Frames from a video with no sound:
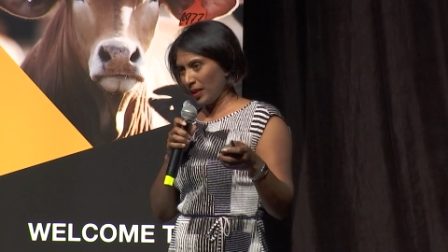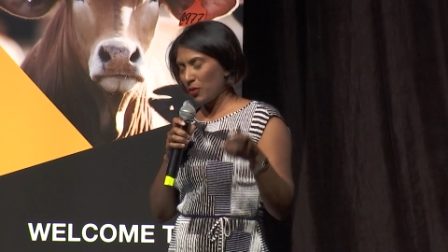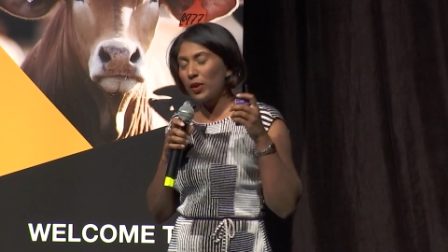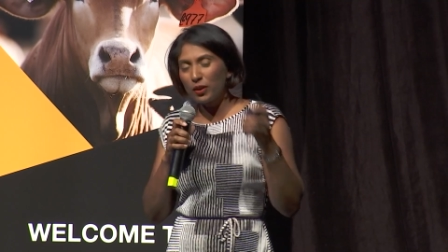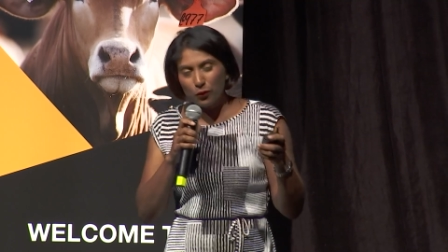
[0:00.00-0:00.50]

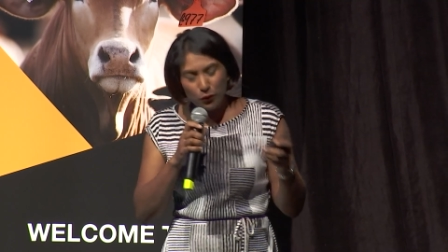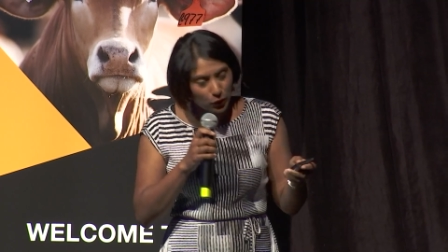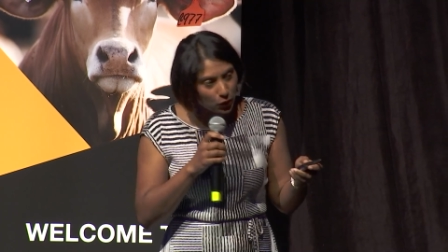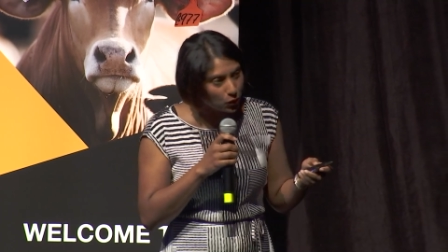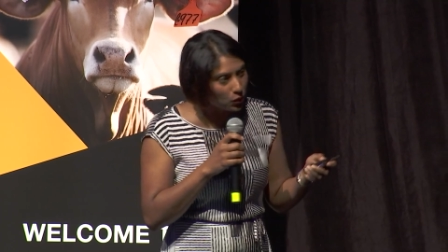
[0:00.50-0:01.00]
We eat
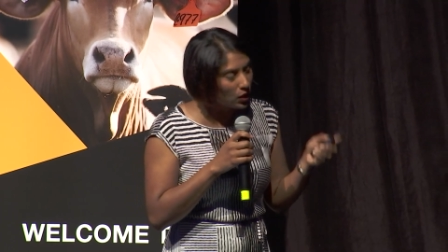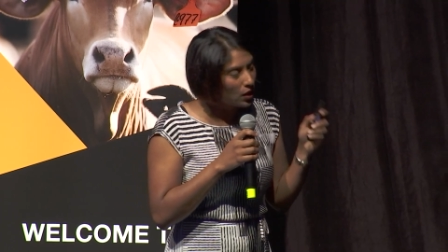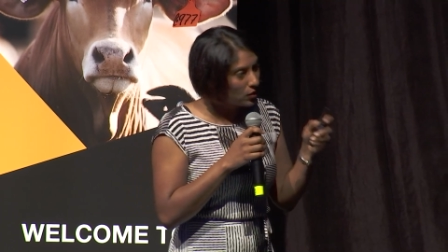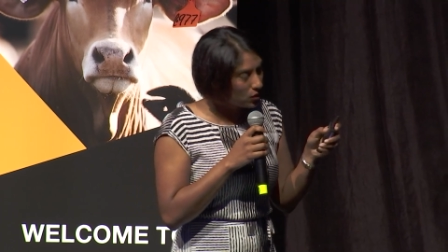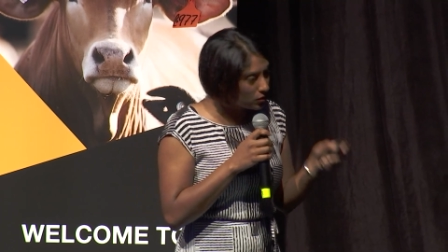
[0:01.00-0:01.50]
food,
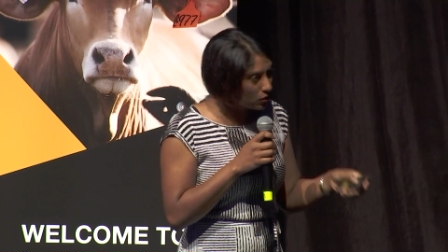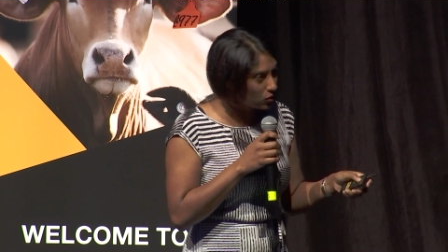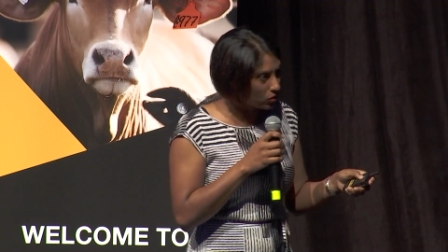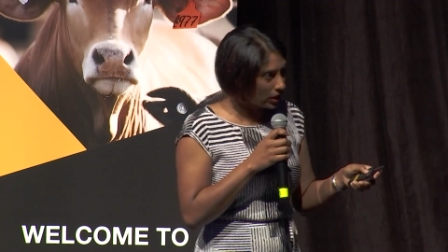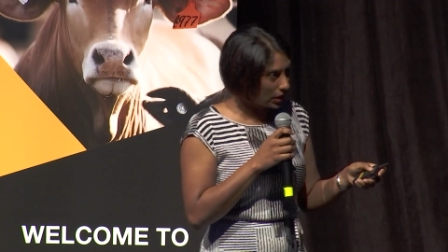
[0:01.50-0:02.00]
not
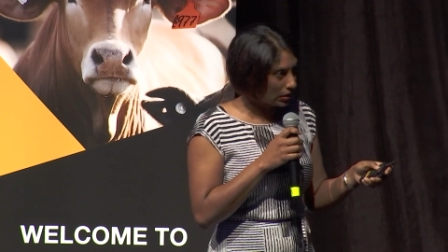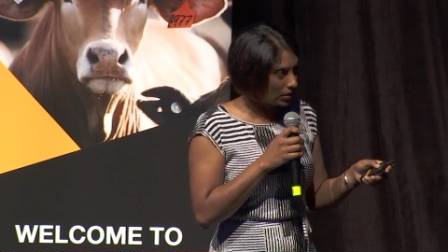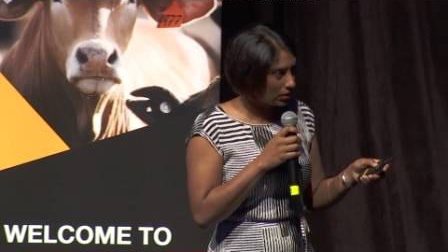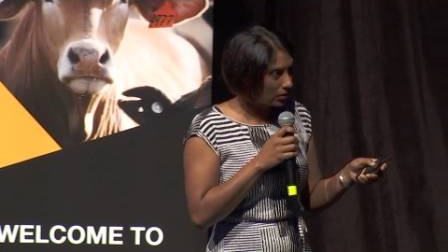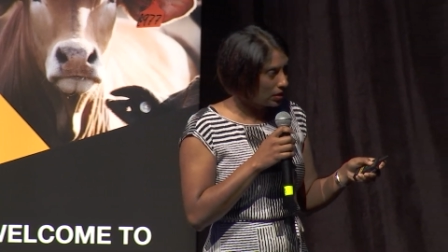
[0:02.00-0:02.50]

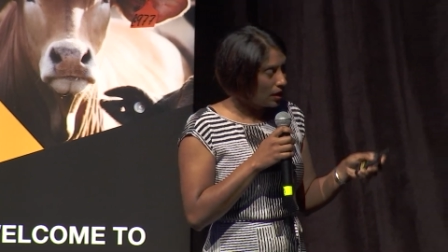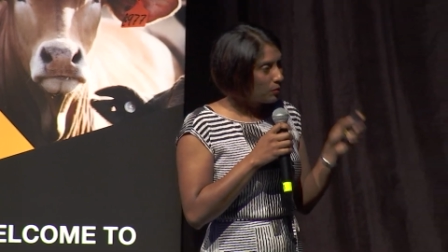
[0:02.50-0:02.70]
nutrients.